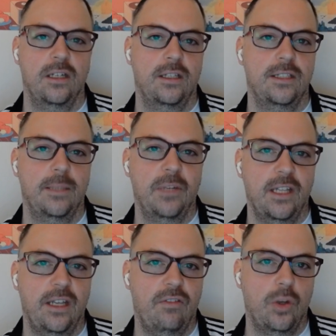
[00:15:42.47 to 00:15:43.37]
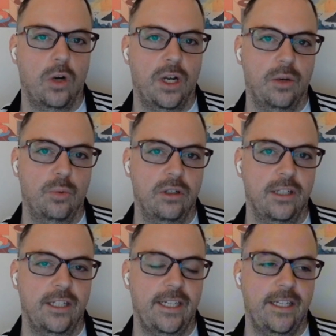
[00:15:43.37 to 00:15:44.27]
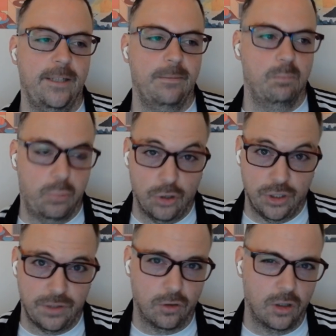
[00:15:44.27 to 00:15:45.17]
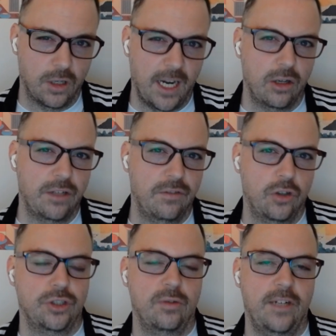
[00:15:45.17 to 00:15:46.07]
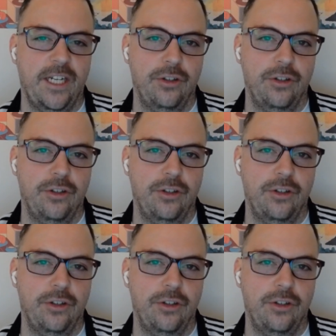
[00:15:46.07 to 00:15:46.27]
Typically, if you want to really push for a higher conversion rate,